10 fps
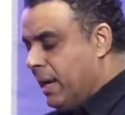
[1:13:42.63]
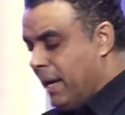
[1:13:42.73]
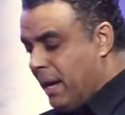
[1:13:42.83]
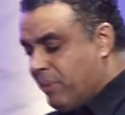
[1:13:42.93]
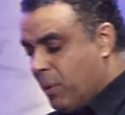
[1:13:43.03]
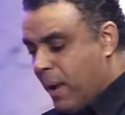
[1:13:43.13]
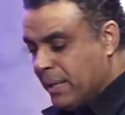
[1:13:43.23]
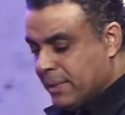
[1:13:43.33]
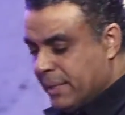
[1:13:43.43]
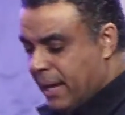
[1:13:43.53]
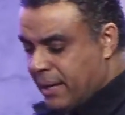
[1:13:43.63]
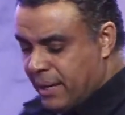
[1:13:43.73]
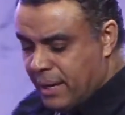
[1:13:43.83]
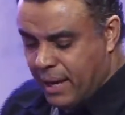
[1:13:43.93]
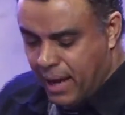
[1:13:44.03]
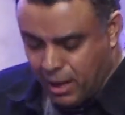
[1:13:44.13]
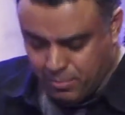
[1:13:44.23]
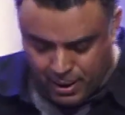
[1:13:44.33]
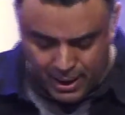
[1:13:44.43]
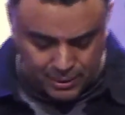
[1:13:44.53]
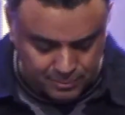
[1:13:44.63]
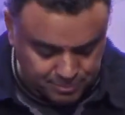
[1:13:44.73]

And everyone said, amen.